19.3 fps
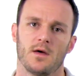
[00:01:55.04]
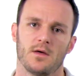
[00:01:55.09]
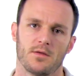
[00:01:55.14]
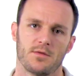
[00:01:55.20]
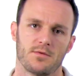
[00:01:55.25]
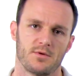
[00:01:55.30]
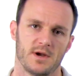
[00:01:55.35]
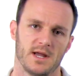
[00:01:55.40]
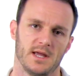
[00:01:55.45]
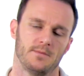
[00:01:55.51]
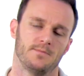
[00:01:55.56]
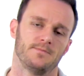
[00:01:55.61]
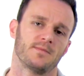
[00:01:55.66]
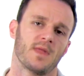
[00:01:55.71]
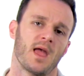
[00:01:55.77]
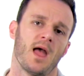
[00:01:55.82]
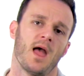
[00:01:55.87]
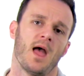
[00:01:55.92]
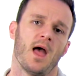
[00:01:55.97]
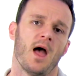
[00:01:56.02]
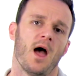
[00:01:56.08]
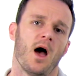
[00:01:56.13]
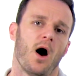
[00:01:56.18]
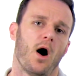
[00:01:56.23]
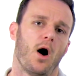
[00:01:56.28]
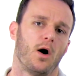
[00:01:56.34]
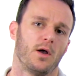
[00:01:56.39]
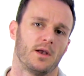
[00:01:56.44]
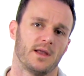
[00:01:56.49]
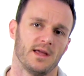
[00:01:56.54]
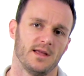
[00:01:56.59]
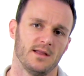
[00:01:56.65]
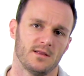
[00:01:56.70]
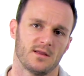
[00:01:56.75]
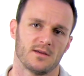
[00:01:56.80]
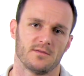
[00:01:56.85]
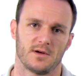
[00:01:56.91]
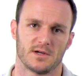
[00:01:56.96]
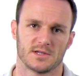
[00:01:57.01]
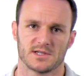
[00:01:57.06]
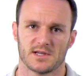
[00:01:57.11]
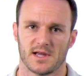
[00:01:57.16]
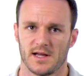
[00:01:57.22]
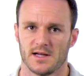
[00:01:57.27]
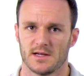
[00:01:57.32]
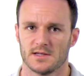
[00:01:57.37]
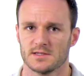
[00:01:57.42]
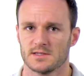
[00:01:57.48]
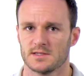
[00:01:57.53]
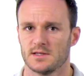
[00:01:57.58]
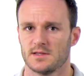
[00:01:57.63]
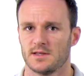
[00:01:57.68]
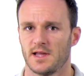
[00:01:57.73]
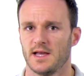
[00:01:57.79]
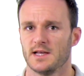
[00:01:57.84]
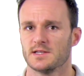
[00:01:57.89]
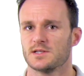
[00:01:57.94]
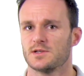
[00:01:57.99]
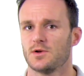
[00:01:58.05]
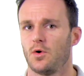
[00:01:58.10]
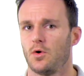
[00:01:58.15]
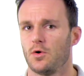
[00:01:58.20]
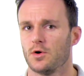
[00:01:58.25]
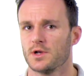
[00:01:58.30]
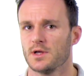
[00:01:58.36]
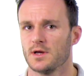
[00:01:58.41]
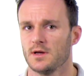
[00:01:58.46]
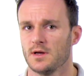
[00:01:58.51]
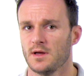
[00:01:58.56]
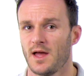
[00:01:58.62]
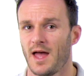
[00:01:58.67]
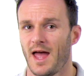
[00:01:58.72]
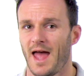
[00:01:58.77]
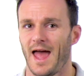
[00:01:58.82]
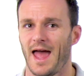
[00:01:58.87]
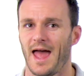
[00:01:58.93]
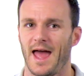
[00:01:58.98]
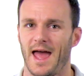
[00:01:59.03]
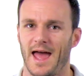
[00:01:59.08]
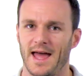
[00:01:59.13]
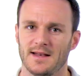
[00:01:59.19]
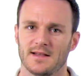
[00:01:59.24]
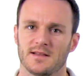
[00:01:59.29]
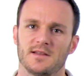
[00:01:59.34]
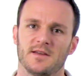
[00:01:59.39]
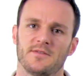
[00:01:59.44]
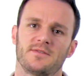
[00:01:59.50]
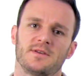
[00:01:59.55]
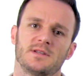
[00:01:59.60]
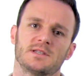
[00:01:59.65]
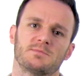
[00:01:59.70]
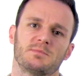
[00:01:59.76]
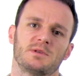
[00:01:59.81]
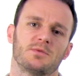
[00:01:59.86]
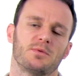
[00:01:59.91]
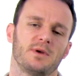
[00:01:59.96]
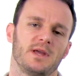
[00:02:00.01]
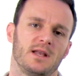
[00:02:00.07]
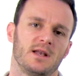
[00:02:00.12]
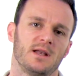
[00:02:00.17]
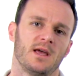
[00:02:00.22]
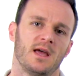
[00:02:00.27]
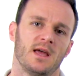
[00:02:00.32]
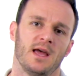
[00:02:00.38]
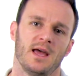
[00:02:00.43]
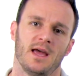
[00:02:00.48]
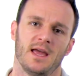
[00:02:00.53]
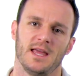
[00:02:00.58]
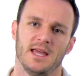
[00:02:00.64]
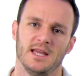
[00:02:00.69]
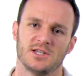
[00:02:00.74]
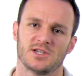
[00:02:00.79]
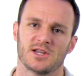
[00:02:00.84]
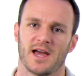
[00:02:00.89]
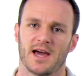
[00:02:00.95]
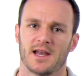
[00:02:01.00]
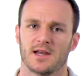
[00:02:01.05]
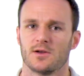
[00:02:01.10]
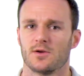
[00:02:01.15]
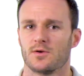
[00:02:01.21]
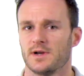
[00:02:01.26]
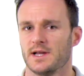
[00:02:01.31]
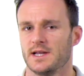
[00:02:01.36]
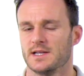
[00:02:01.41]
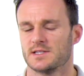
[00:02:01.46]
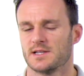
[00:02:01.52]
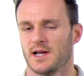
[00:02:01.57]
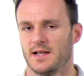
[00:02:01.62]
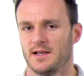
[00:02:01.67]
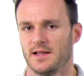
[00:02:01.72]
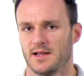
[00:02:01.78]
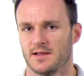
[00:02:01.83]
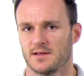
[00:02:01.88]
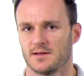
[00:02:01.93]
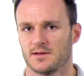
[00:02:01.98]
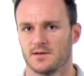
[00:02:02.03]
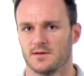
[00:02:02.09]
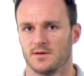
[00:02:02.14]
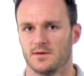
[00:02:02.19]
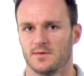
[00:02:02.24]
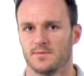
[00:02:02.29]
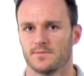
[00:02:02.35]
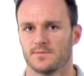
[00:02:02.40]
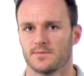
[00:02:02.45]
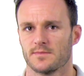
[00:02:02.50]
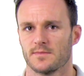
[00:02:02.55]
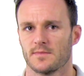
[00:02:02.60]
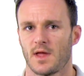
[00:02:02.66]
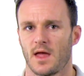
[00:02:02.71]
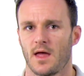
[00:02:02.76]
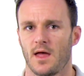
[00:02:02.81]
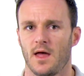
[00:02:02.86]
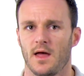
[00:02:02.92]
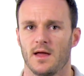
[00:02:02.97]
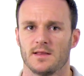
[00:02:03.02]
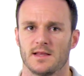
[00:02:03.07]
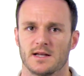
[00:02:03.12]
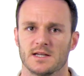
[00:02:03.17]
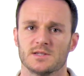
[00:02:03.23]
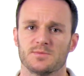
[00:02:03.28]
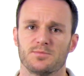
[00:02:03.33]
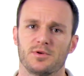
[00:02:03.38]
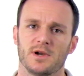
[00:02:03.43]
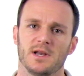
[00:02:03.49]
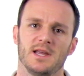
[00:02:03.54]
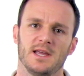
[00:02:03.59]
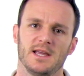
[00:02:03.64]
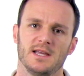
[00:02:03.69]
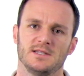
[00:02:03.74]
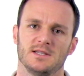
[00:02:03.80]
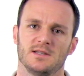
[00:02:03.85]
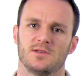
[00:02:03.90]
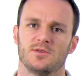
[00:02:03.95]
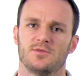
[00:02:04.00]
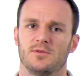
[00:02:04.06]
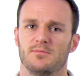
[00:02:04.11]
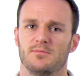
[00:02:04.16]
3. On interval scales, there is an order and the difference between each category is identical. That is pretty easy to